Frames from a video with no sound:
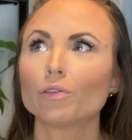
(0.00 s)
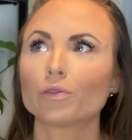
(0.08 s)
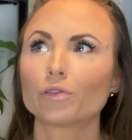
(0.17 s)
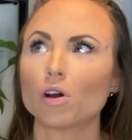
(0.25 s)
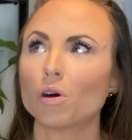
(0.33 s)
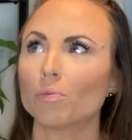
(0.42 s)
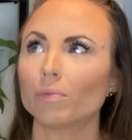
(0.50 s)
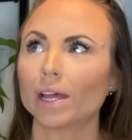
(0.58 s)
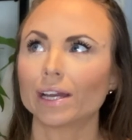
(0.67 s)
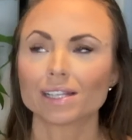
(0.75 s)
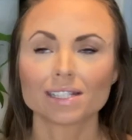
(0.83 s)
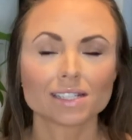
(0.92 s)
from
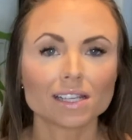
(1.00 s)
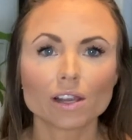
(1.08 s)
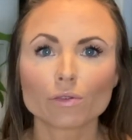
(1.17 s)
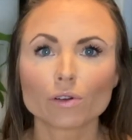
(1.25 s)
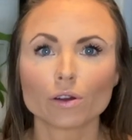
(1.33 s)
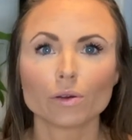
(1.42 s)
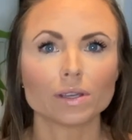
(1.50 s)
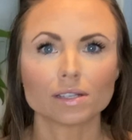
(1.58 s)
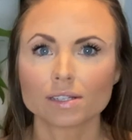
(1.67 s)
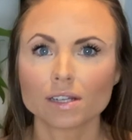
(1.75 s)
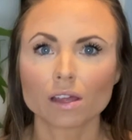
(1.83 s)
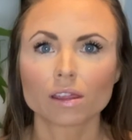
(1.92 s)
0 is
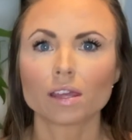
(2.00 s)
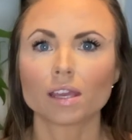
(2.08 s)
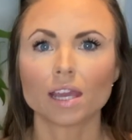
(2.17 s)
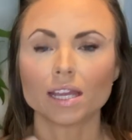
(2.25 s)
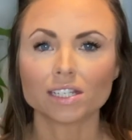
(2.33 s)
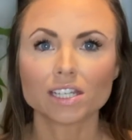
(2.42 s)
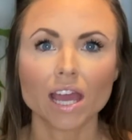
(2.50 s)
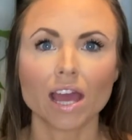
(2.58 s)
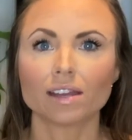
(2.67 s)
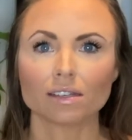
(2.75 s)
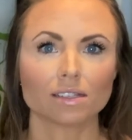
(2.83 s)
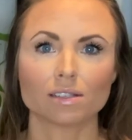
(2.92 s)
nothing and
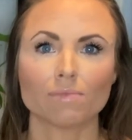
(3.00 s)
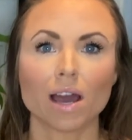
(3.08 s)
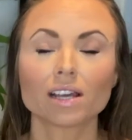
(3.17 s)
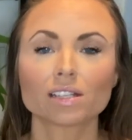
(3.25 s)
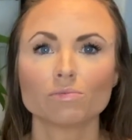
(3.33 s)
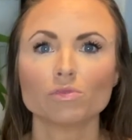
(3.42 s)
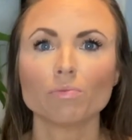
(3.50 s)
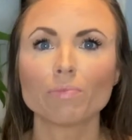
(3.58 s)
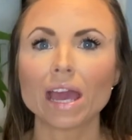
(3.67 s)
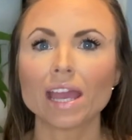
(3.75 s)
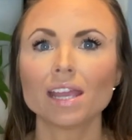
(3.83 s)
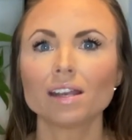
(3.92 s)
10 is maximum
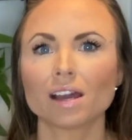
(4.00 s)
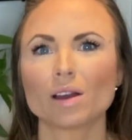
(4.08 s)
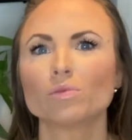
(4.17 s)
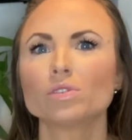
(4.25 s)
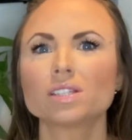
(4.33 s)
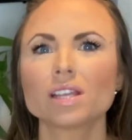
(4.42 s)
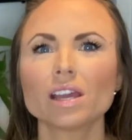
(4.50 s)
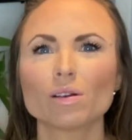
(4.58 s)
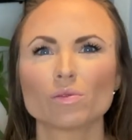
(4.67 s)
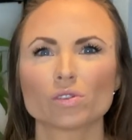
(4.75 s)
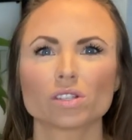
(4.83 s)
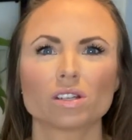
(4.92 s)
pain, I would say I
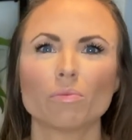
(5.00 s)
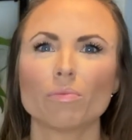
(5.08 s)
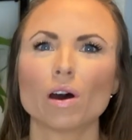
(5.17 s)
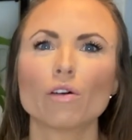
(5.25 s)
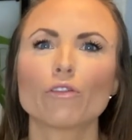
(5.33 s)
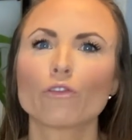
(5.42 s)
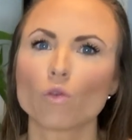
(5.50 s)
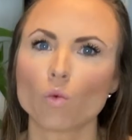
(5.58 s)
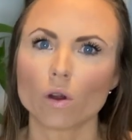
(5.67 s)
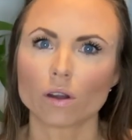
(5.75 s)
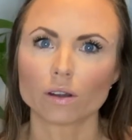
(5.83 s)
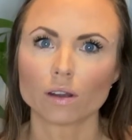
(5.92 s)
was in about
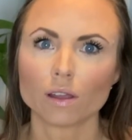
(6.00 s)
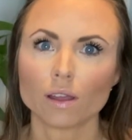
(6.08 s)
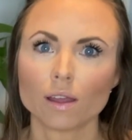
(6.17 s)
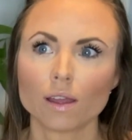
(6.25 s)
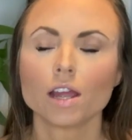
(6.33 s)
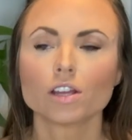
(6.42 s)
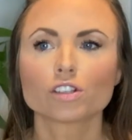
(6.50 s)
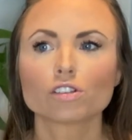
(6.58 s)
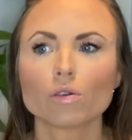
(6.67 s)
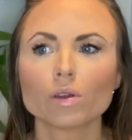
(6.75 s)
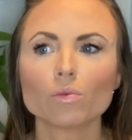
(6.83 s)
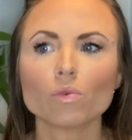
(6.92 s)
4.
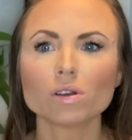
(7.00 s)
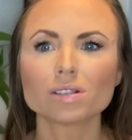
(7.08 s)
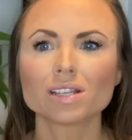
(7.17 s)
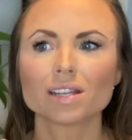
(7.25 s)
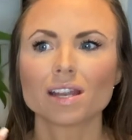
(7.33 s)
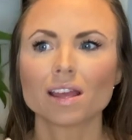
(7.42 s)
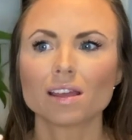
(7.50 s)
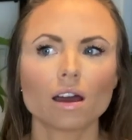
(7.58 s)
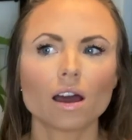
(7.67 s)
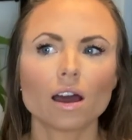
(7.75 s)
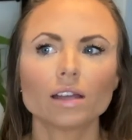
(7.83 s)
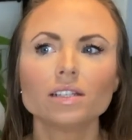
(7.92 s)
So it wasn't,
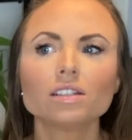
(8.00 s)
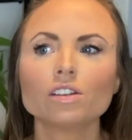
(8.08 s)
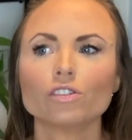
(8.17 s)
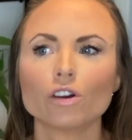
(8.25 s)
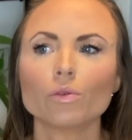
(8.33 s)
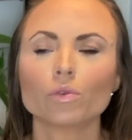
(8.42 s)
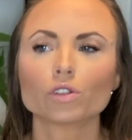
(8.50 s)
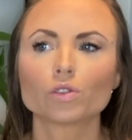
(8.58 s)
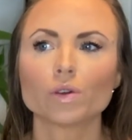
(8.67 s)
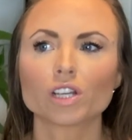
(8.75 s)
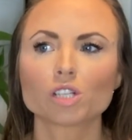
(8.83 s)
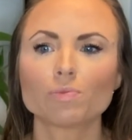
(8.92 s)
I didn't know what to
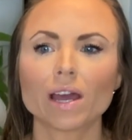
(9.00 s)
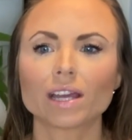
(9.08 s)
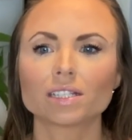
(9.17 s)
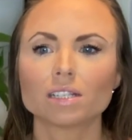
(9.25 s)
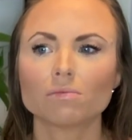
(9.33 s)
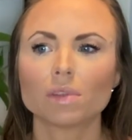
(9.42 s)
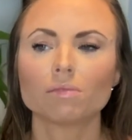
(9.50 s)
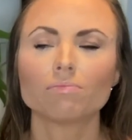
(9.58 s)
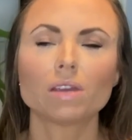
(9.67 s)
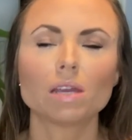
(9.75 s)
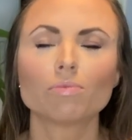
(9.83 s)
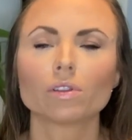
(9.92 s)
expect, and
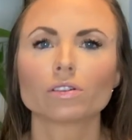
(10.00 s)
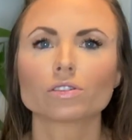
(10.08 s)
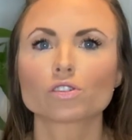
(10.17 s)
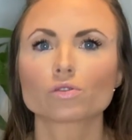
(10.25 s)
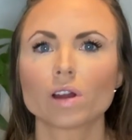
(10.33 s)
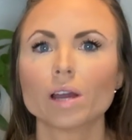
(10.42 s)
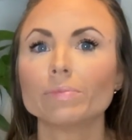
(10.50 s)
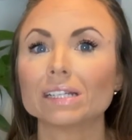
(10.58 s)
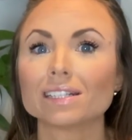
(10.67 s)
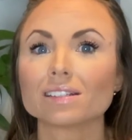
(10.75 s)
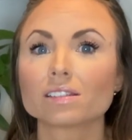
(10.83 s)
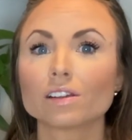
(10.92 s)
people are describing
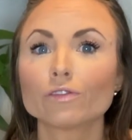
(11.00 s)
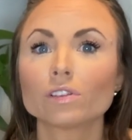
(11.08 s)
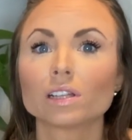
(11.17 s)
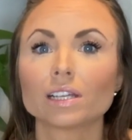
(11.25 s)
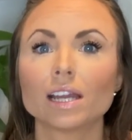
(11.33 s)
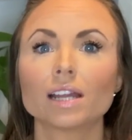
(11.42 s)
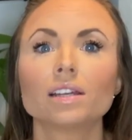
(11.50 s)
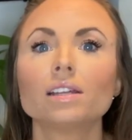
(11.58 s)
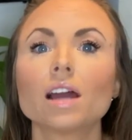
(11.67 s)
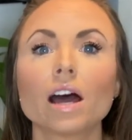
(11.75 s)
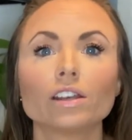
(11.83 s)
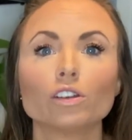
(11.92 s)
this differently, and I
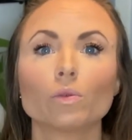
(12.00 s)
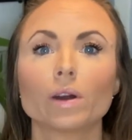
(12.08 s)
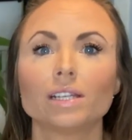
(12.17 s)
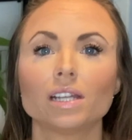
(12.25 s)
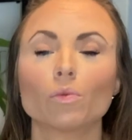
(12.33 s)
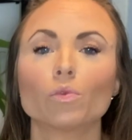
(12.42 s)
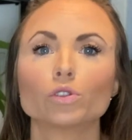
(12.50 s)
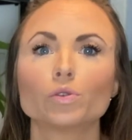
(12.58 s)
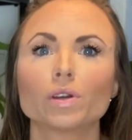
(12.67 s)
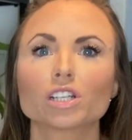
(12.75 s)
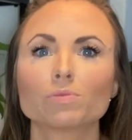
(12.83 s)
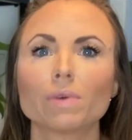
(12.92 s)
had no idea what to
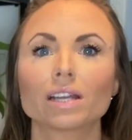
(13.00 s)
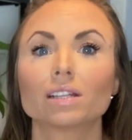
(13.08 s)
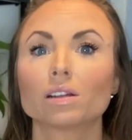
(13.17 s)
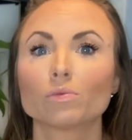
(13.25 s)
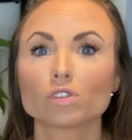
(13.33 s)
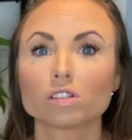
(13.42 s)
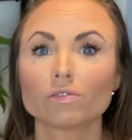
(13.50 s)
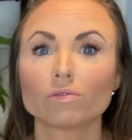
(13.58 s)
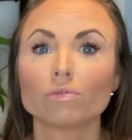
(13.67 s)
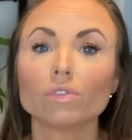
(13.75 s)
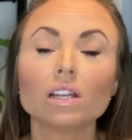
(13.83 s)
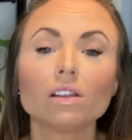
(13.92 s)
expect, and I was
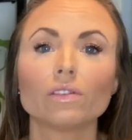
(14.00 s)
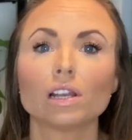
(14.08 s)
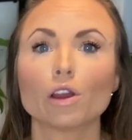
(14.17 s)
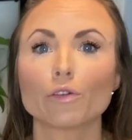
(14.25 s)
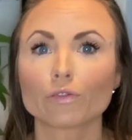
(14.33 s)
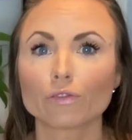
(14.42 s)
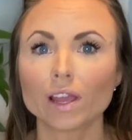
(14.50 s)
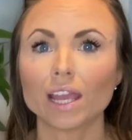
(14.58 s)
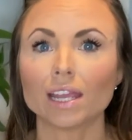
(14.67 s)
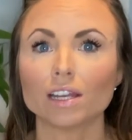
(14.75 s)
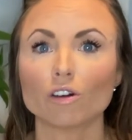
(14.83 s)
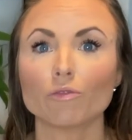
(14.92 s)
really
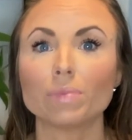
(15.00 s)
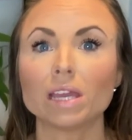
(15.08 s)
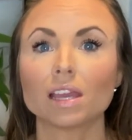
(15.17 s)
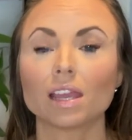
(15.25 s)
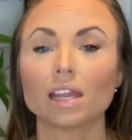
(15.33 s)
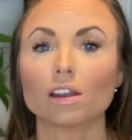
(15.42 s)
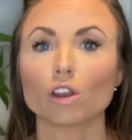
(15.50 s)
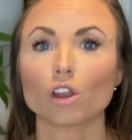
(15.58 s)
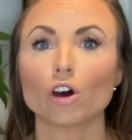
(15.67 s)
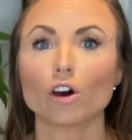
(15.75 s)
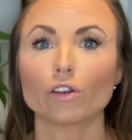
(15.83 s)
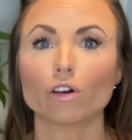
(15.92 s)
afraid of being in a
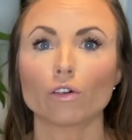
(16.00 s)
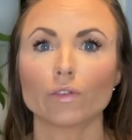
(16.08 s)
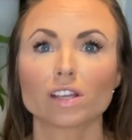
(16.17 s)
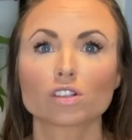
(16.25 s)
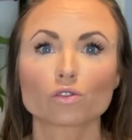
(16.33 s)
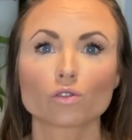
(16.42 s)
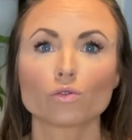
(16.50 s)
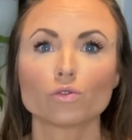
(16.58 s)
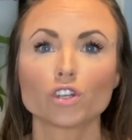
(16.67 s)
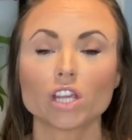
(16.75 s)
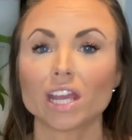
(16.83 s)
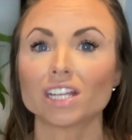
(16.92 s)
lot of
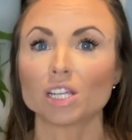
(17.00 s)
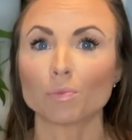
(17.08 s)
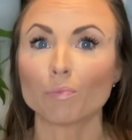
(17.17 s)
excruciating